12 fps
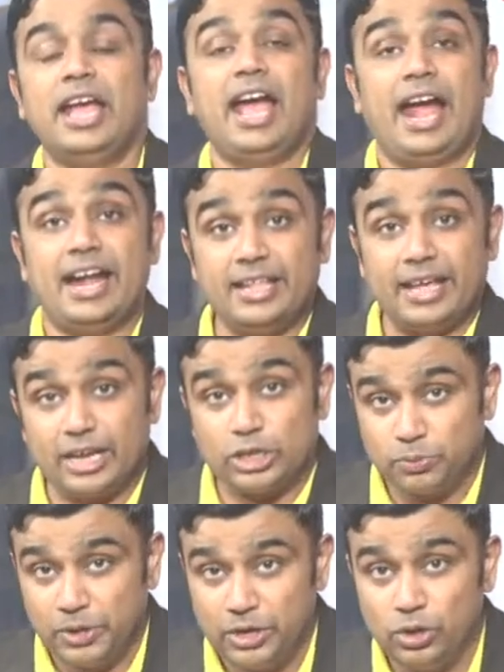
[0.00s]
And there has
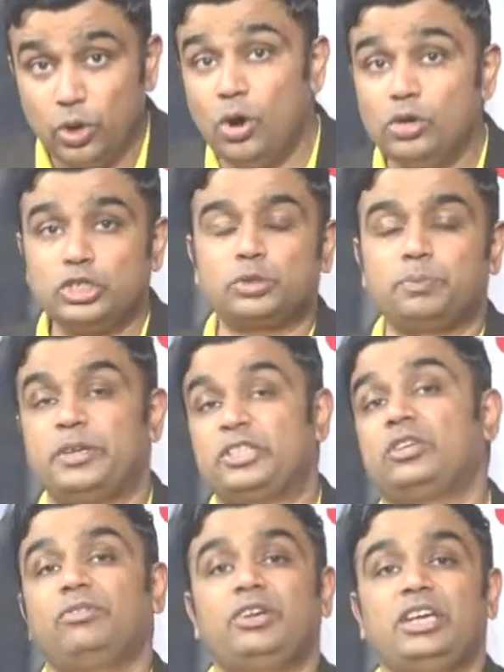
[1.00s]
been no
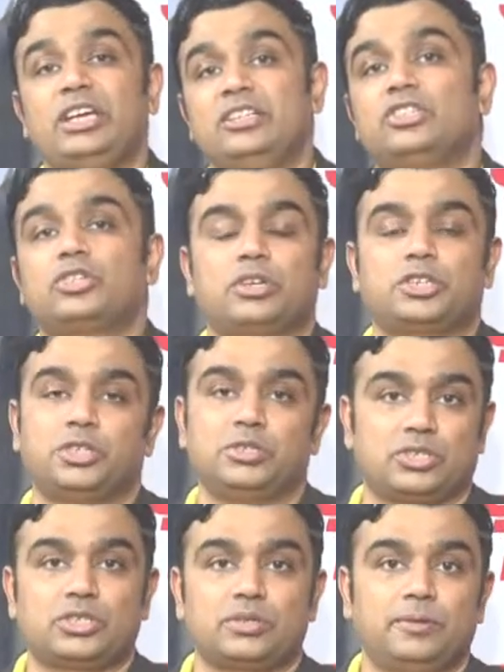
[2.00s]
specific instructions.